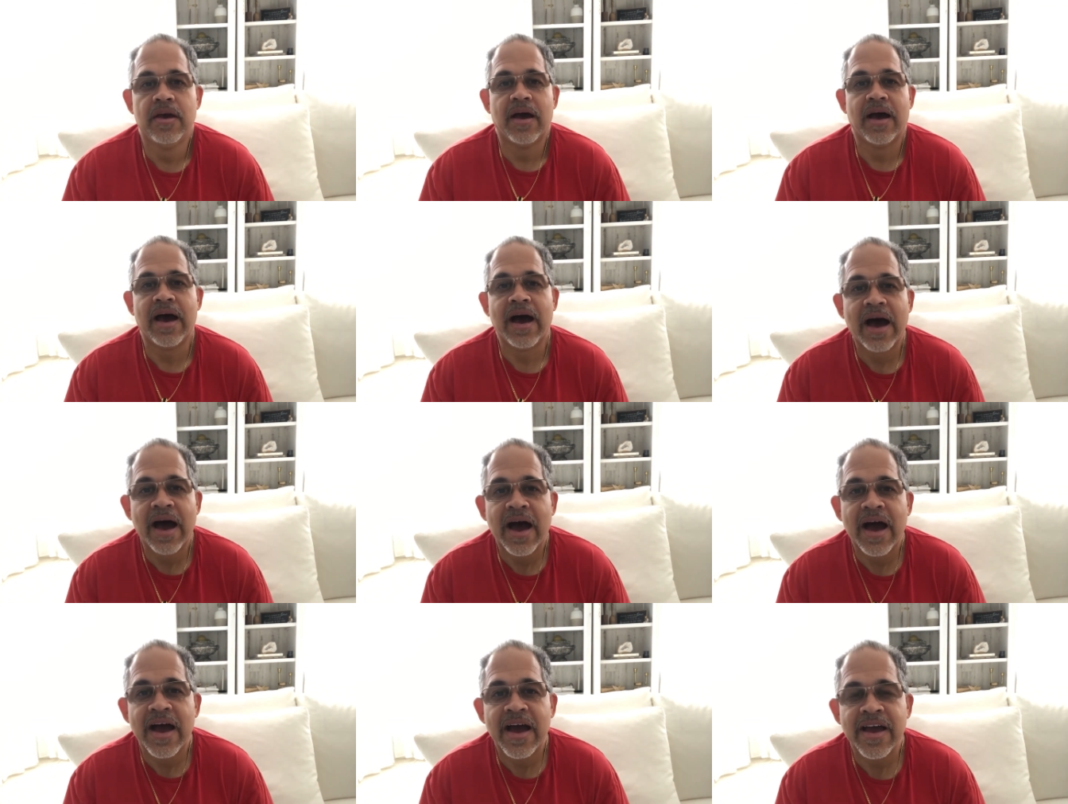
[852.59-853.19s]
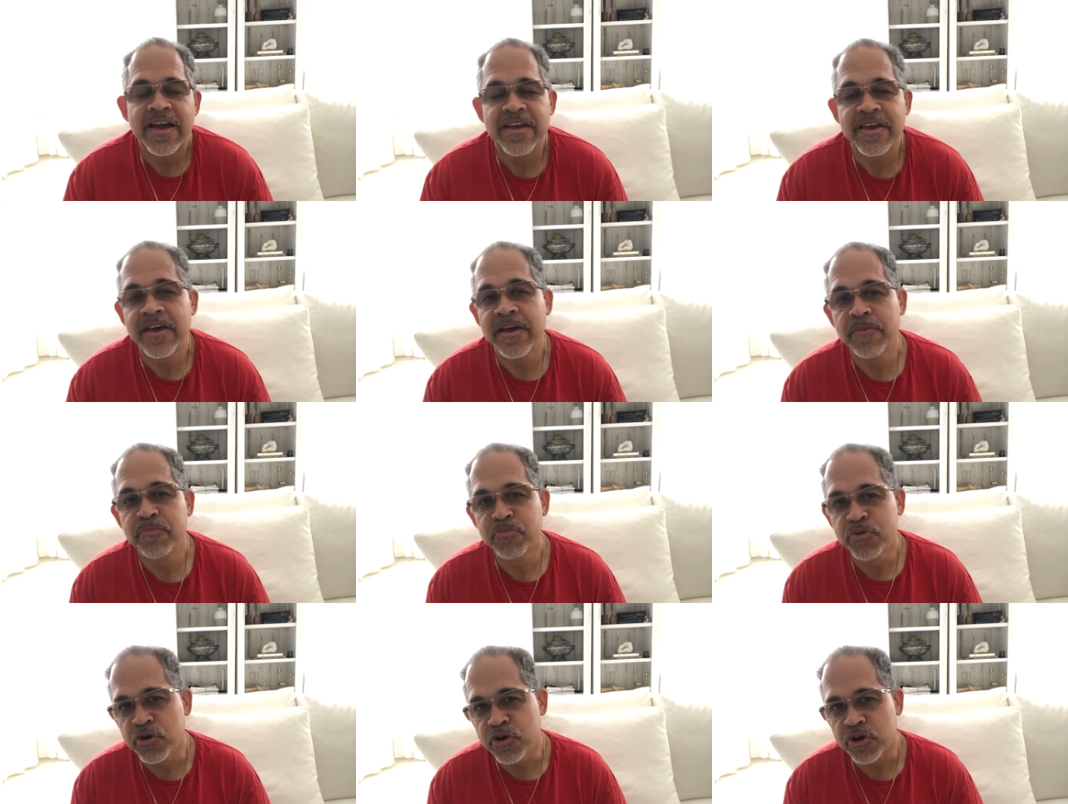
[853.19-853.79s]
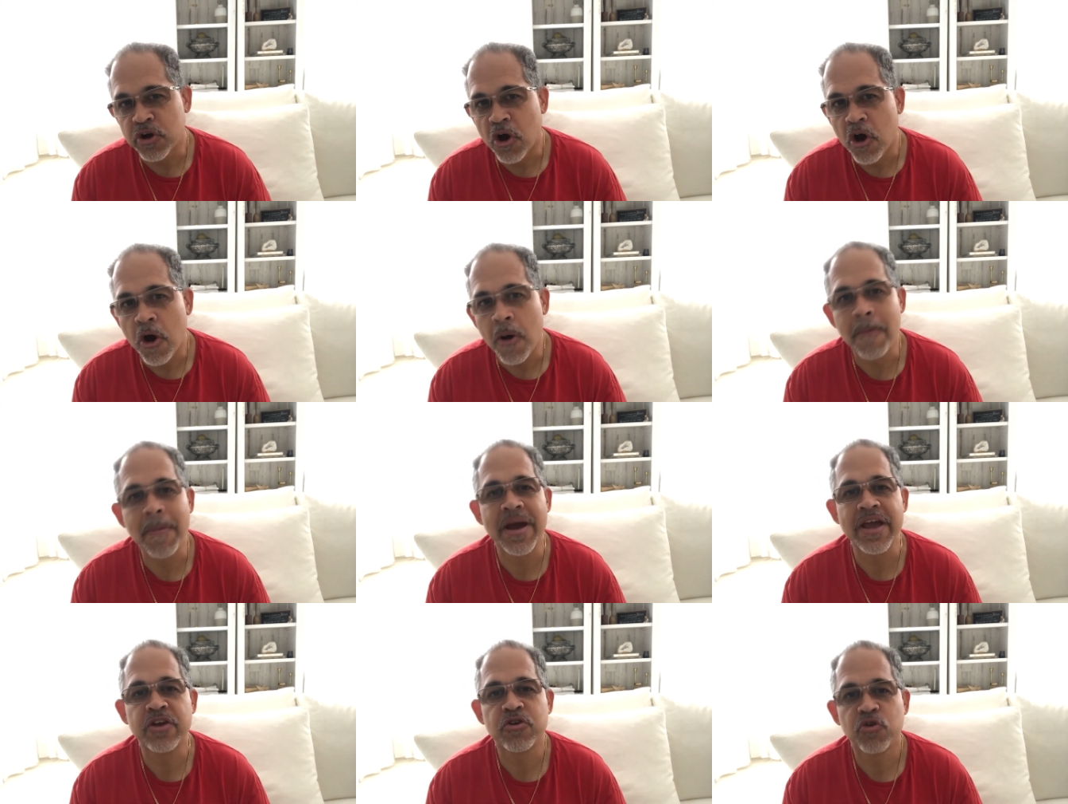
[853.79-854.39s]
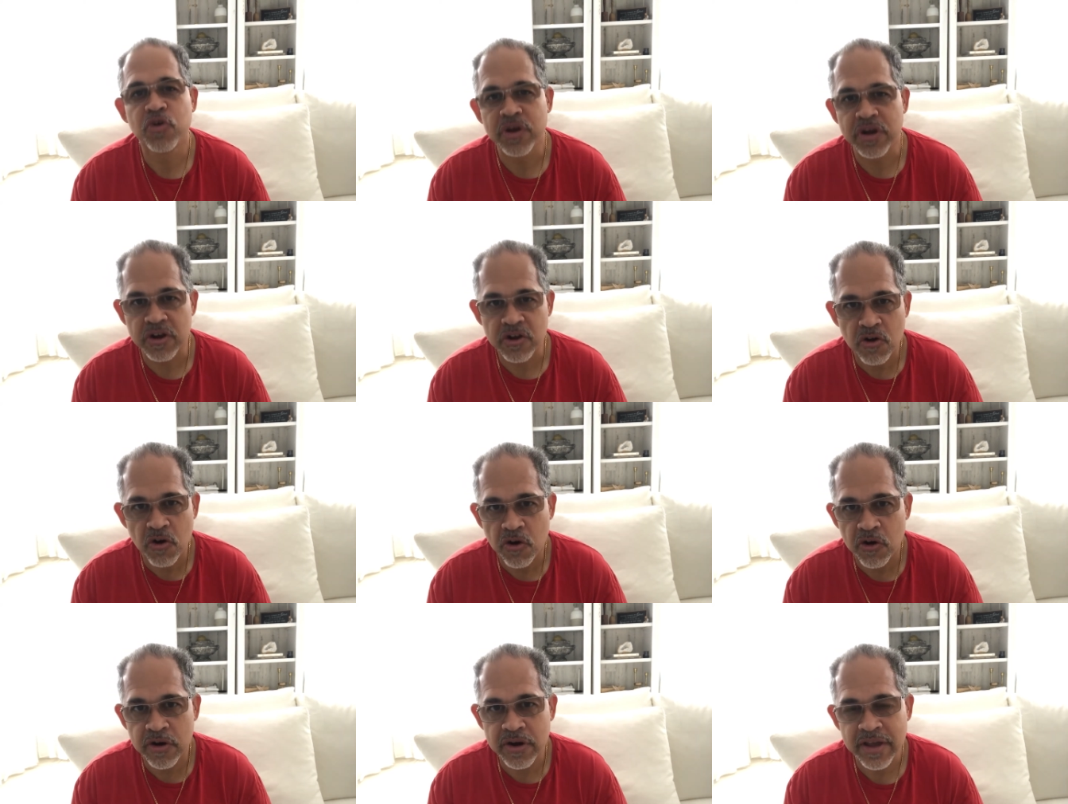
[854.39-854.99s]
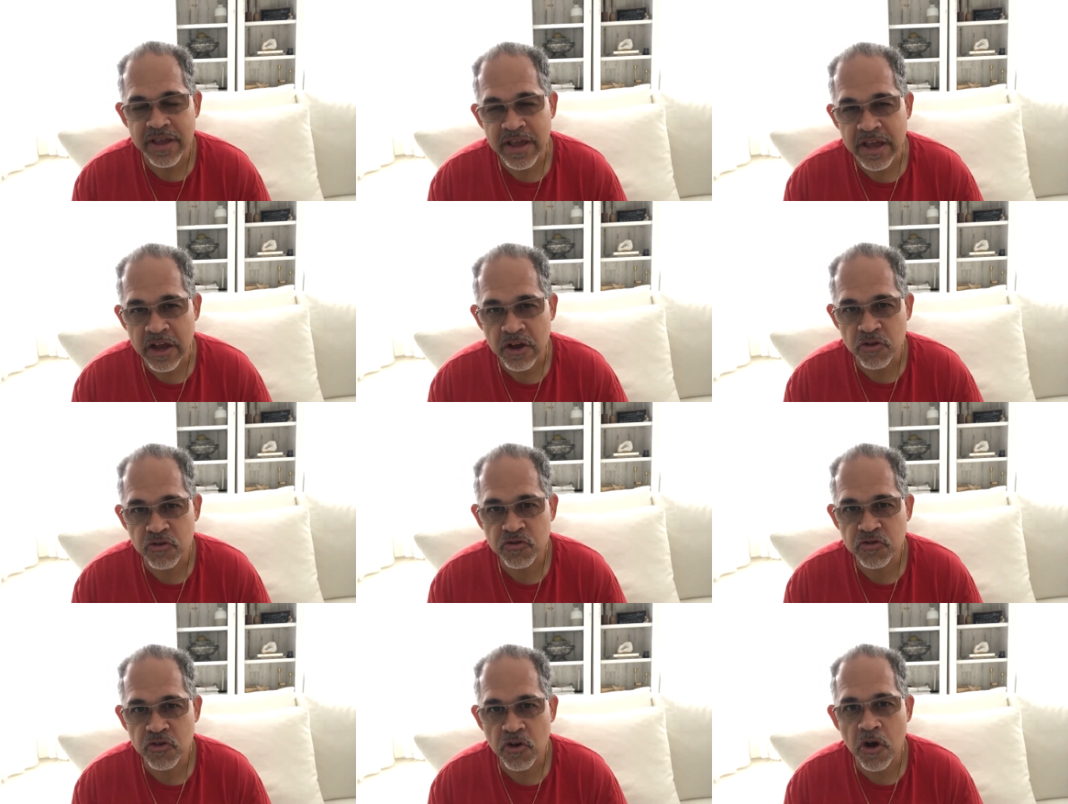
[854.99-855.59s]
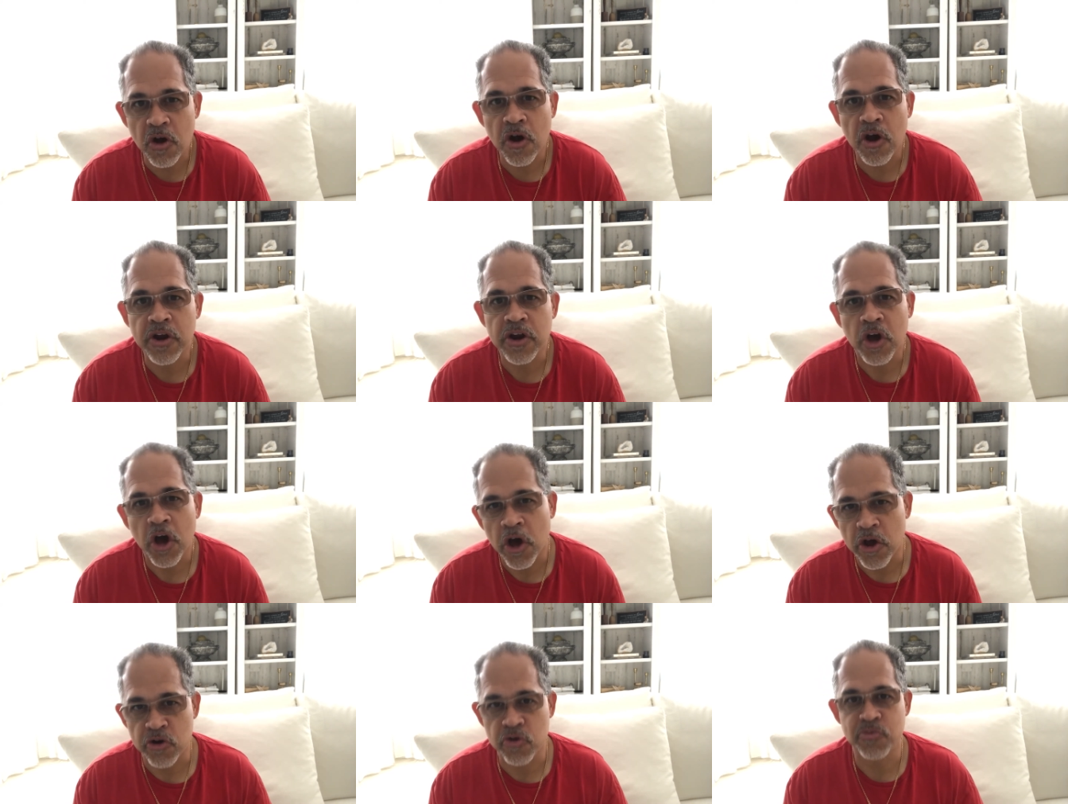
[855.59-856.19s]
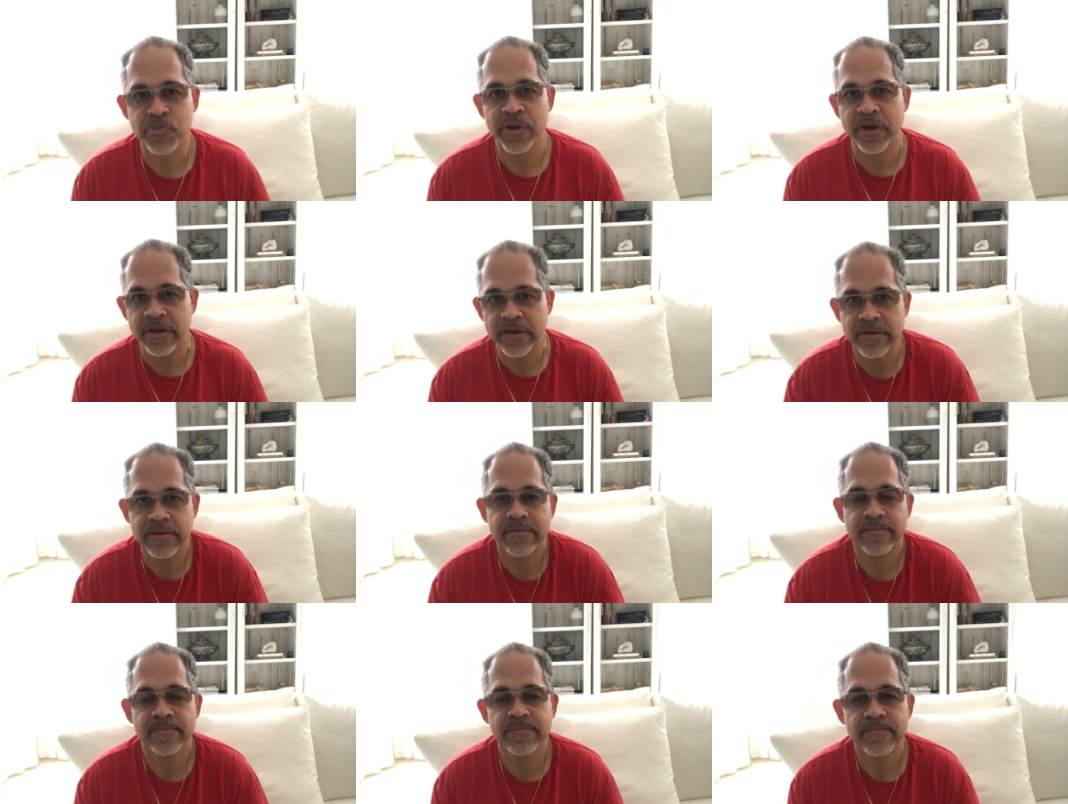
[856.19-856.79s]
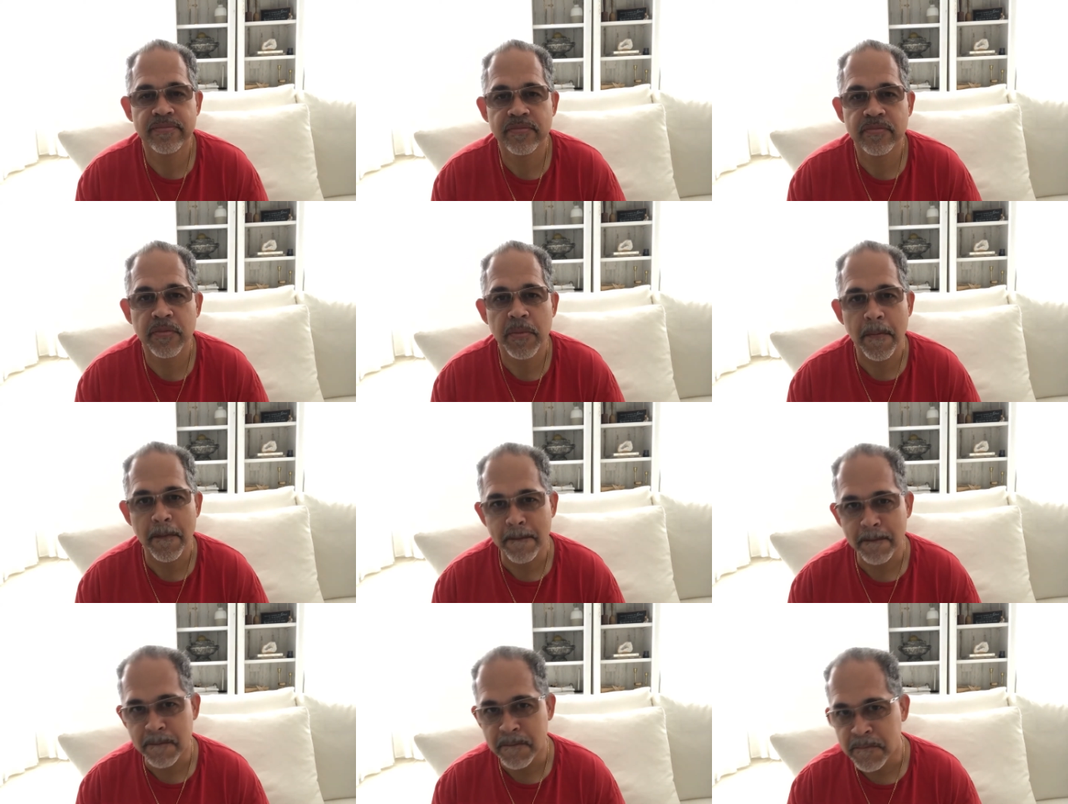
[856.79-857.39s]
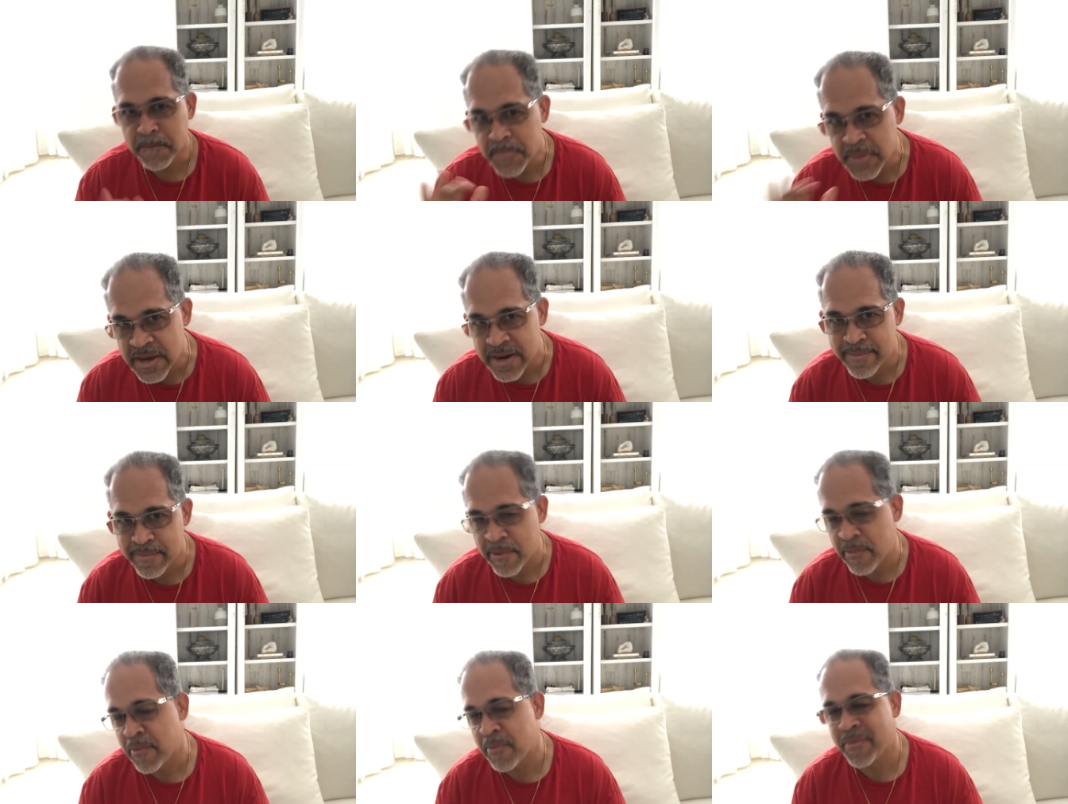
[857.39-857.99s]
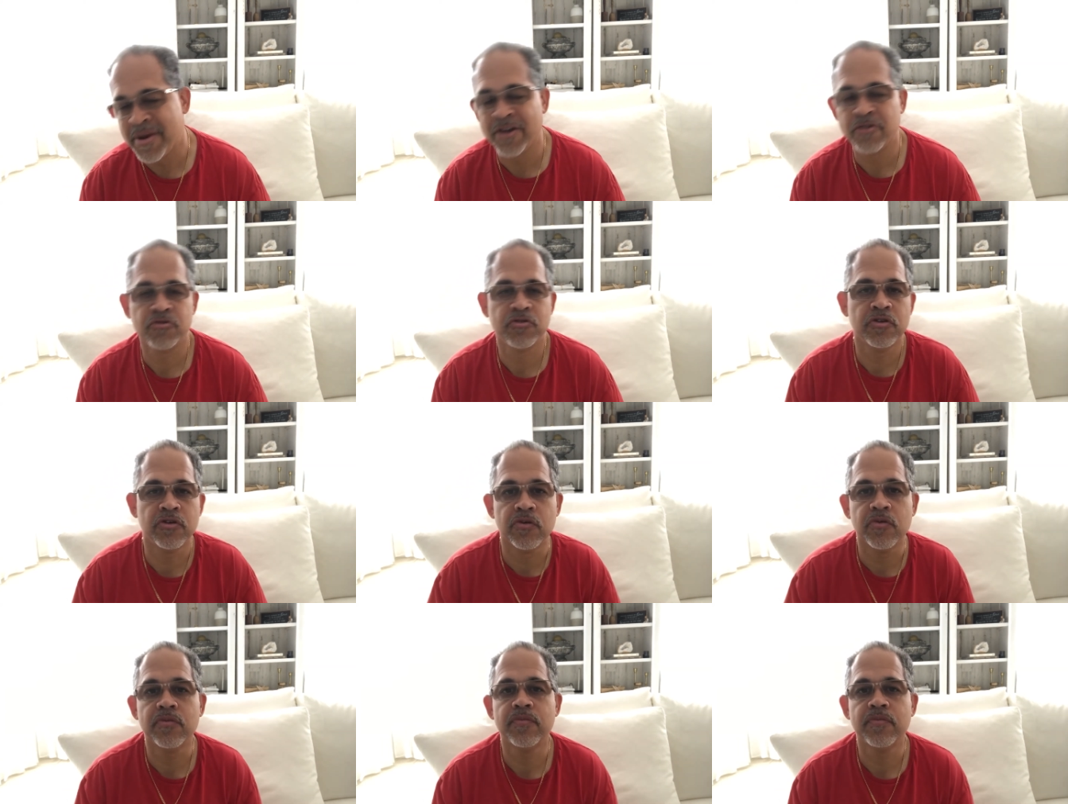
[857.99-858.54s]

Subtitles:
I put all my credit card accounts on auto pay. Minimum amount due.